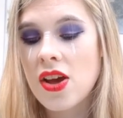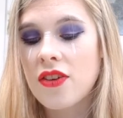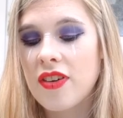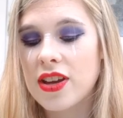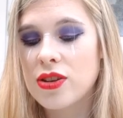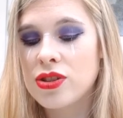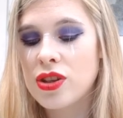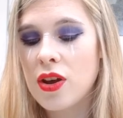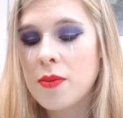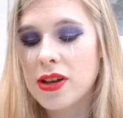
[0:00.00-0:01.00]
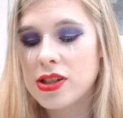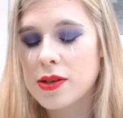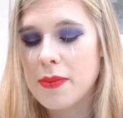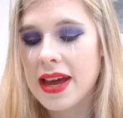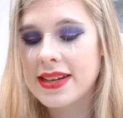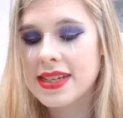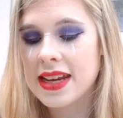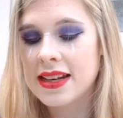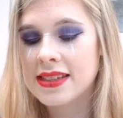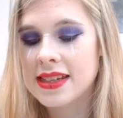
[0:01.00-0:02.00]
Thank you so much to
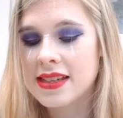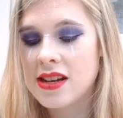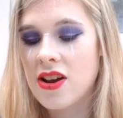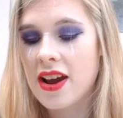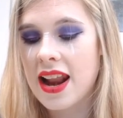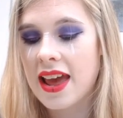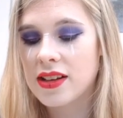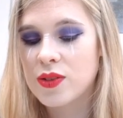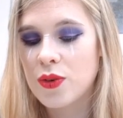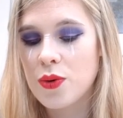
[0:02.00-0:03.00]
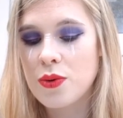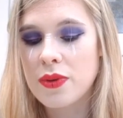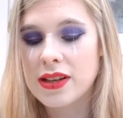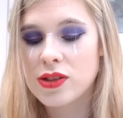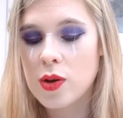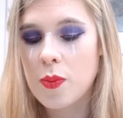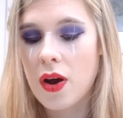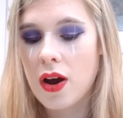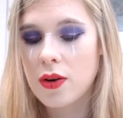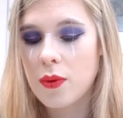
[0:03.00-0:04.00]
Mandy and 69X for all their super
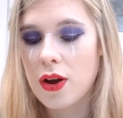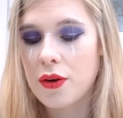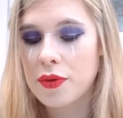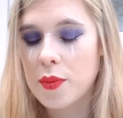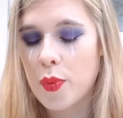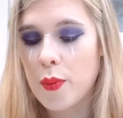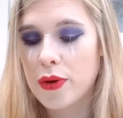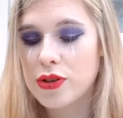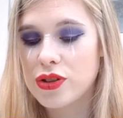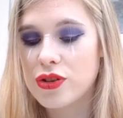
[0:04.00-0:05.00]
hard work on the promotion